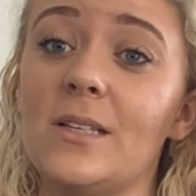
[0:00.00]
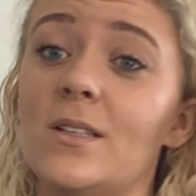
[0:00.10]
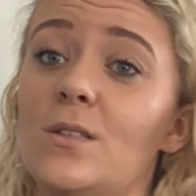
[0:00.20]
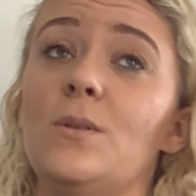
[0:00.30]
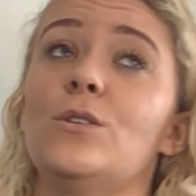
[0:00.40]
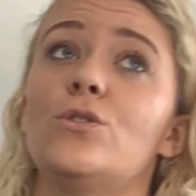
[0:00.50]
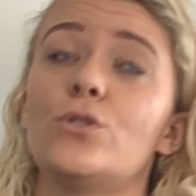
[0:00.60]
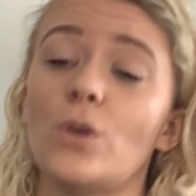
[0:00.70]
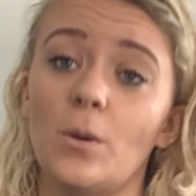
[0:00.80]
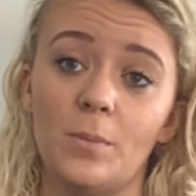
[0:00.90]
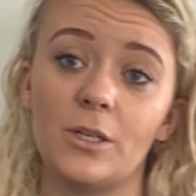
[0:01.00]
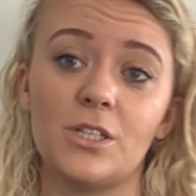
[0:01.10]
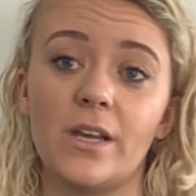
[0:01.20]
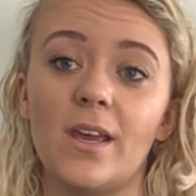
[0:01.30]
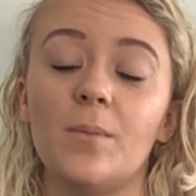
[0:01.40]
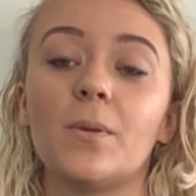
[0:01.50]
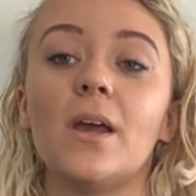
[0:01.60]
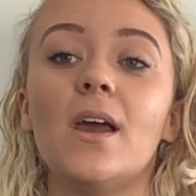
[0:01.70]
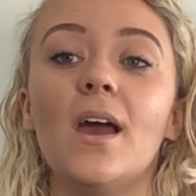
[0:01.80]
a metre, so it's super cheap.